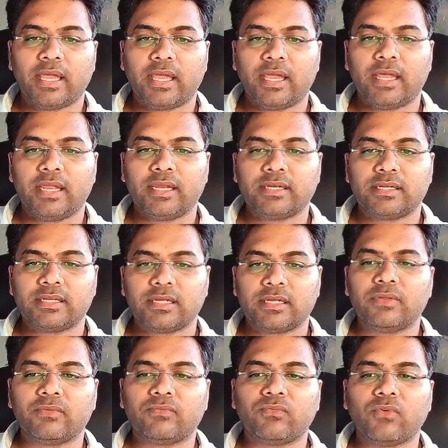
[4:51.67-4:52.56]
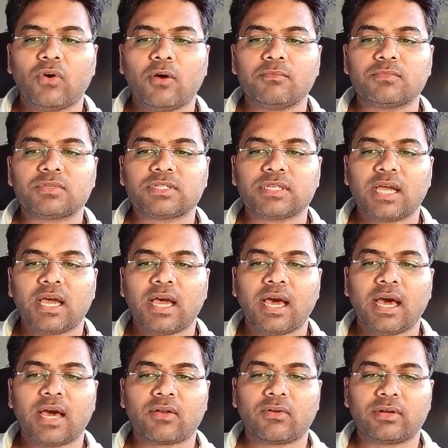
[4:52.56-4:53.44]
and the forms
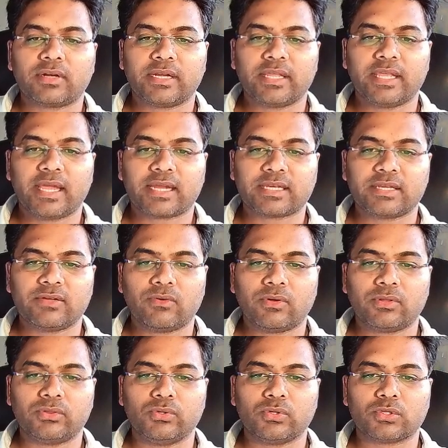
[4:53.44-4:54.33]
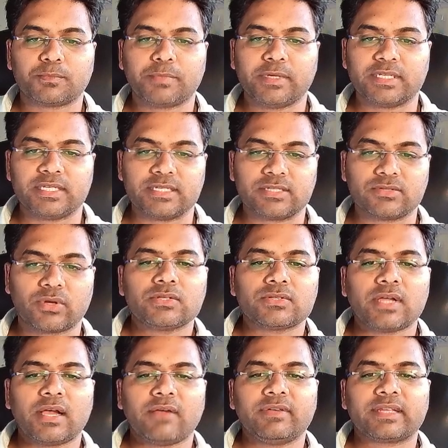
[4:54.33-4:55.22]
are already active on those pages.
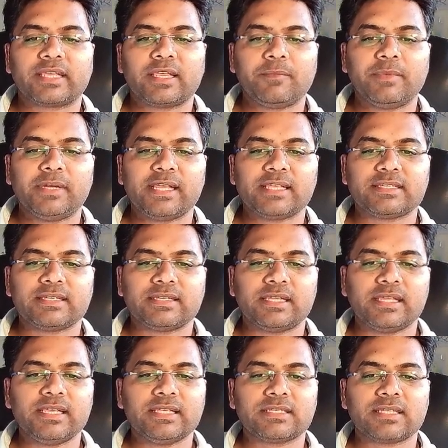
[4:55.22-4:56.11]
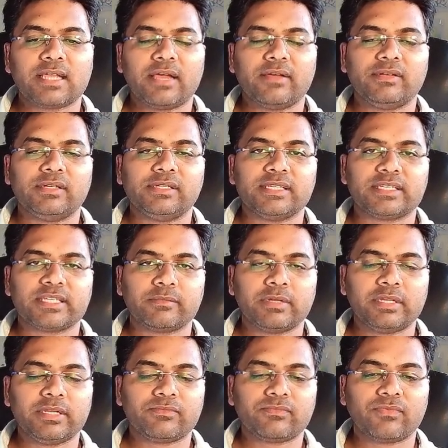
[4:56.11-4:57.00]
So I will keep it as it is. I will
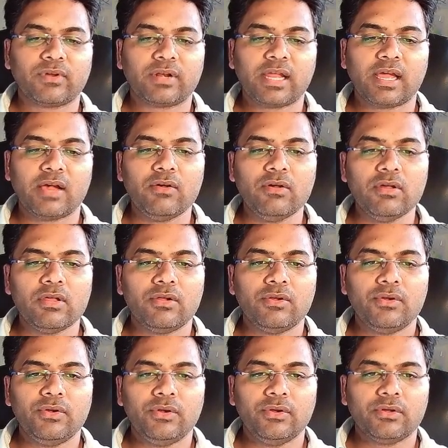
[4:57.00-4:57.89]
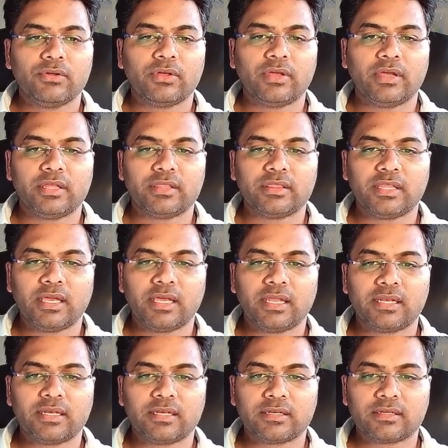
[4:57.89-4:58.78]
disable it for now, and
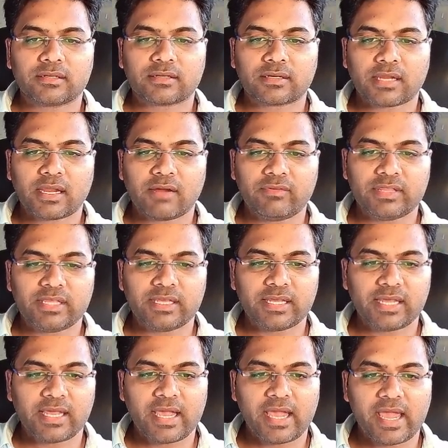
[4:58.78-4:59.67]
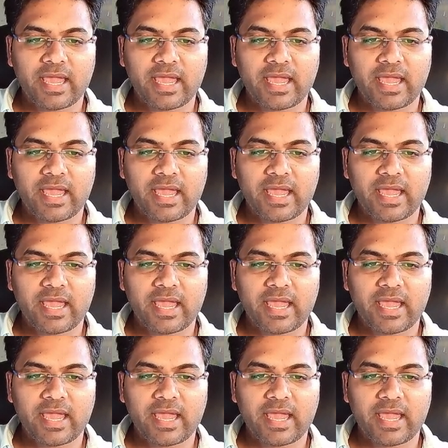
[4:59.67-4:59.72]
then everything